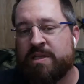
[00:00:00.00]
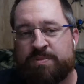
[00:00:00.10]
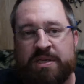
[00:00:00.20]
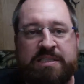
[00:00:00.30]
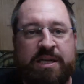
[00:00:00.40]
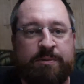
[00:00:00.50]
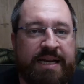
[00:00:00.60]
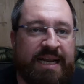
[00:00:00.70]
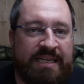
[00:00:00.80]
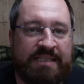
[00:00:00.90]
it's because I
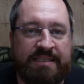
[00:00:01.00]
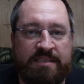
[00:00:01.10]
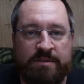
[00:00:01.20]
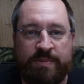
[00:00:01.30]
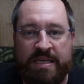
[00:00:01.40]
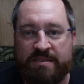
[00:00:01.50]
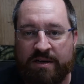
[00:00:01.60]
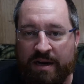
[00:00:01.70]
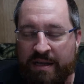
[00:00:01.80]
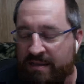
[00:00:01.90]
ran out of disk space.
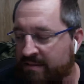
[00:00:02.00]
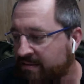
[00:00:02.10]
Sorry.